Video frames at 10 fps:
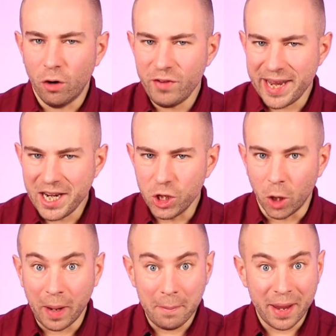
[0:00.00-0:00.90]
on the
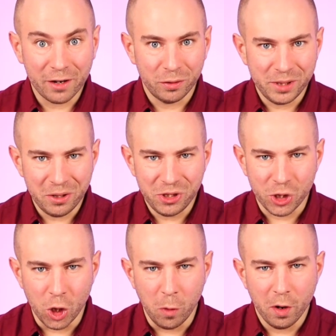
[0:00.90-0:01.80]
income I make from
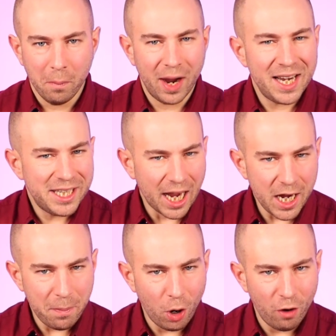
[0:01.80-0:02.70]
YouTube, my
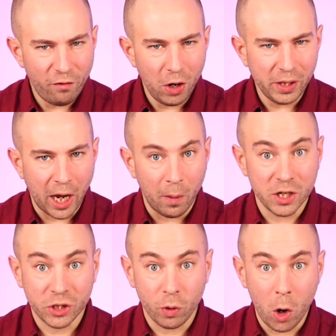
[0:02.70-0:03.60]
entire portfolio
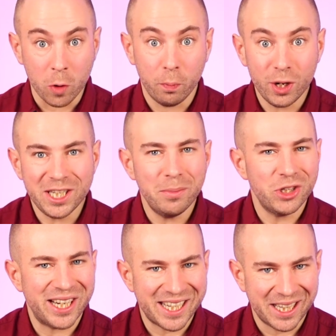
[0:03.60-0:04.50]
has grown pretty much
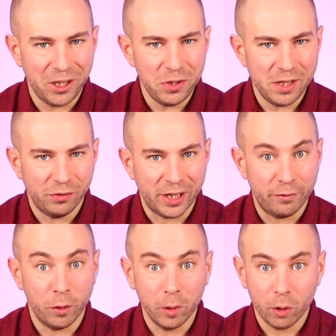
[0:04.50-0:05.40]
exclusively
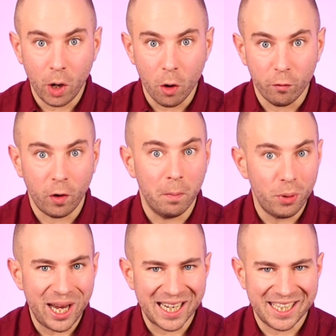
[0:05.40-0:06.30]
from growth on
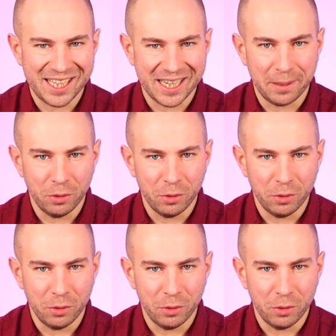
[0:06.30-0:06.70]
pre-existing